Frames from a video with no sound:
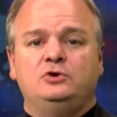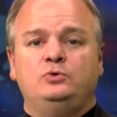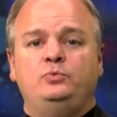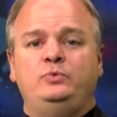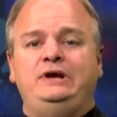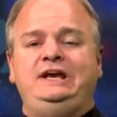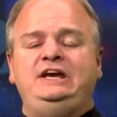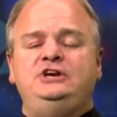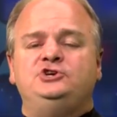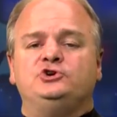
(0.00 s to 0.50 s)

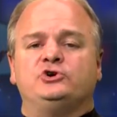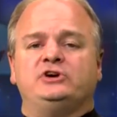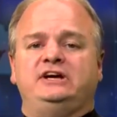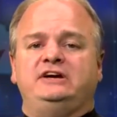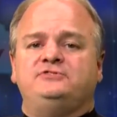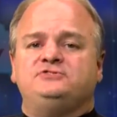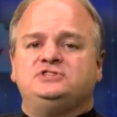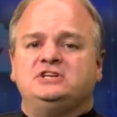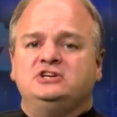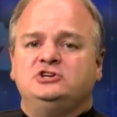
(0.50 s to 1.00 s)
We need your
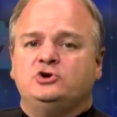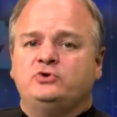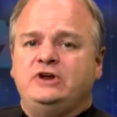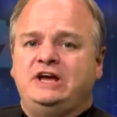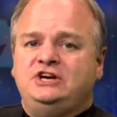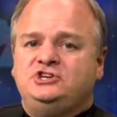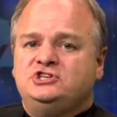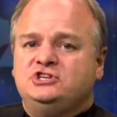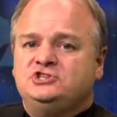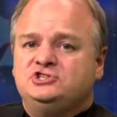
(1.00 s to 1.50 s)
gifts and
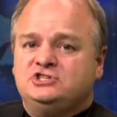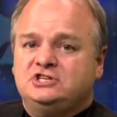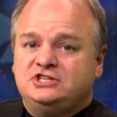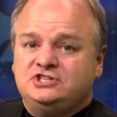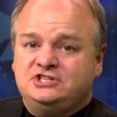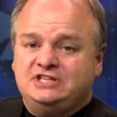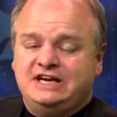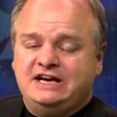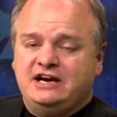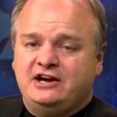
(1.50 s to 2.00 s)
donations to
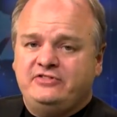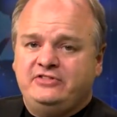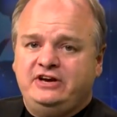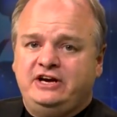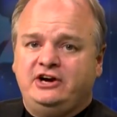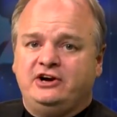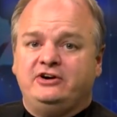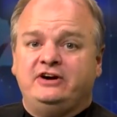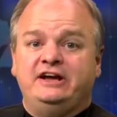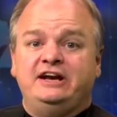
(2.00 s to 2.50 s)
stay on the
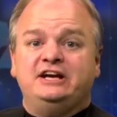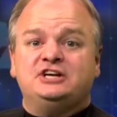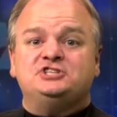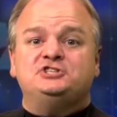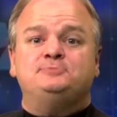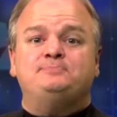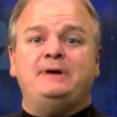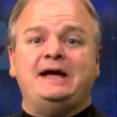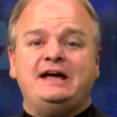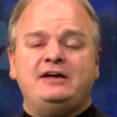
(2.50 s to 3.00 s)
air and
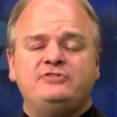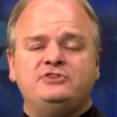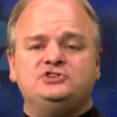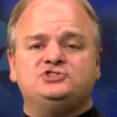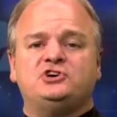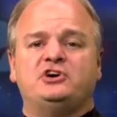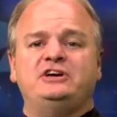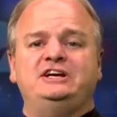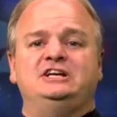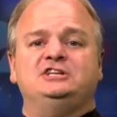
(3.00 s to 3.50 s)
expand this
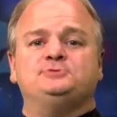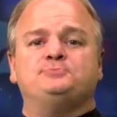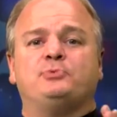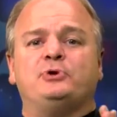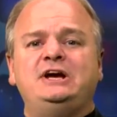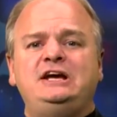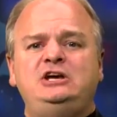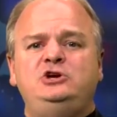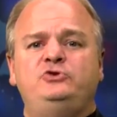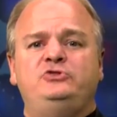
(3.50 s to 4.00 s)
audience,
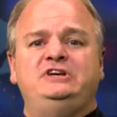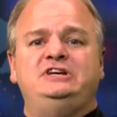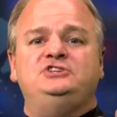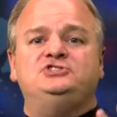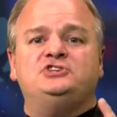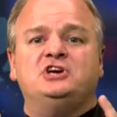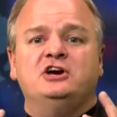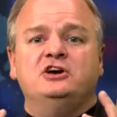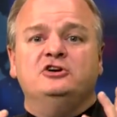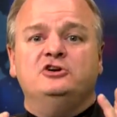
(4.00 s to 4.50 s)
bring you
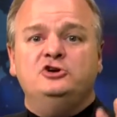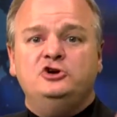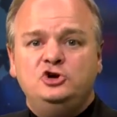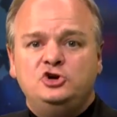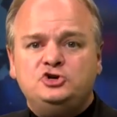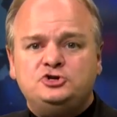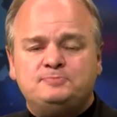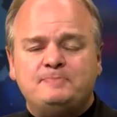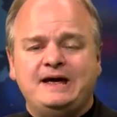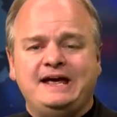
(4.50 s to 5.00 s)
these
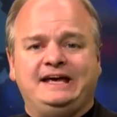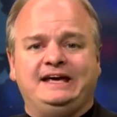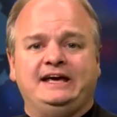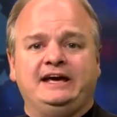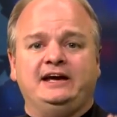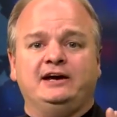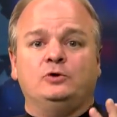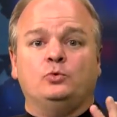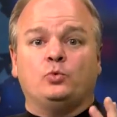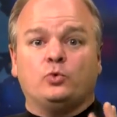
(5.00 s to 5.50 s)

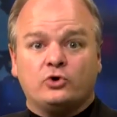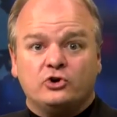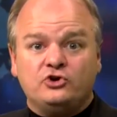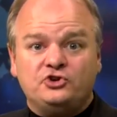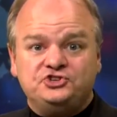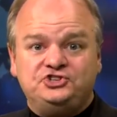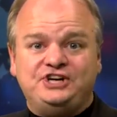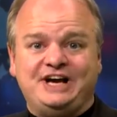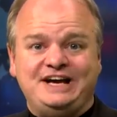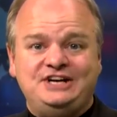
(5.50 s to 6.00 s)
news-making,
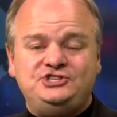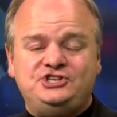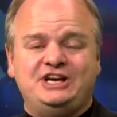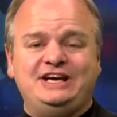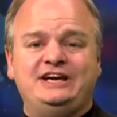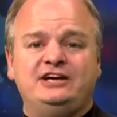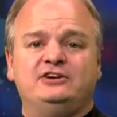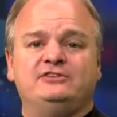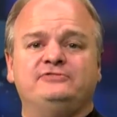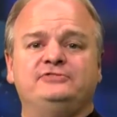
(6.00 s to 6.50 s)
world-changing
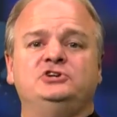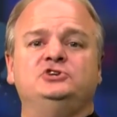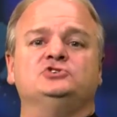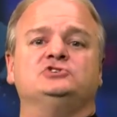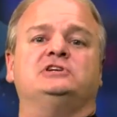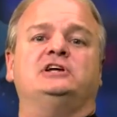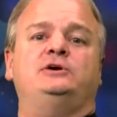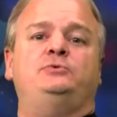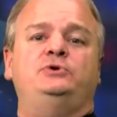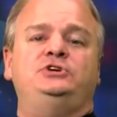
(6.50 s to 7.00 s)

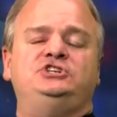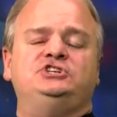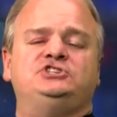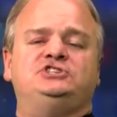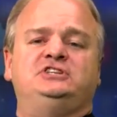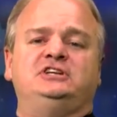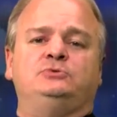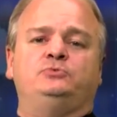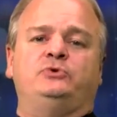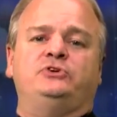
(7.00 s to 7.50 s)
interviews like we just
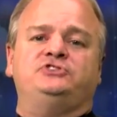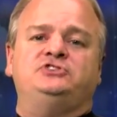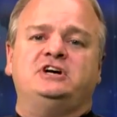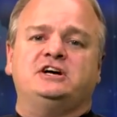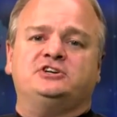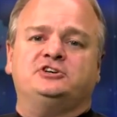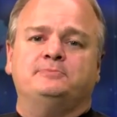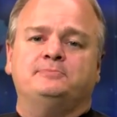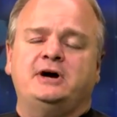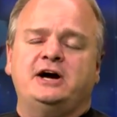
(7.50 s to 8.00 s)
did with
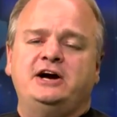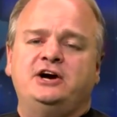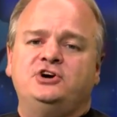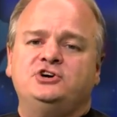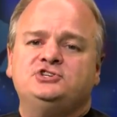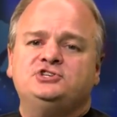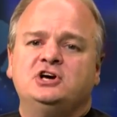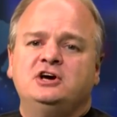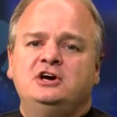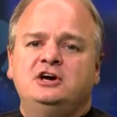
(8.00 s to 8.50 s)
Dr.
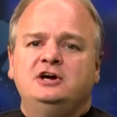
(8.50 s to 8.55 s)
Myers.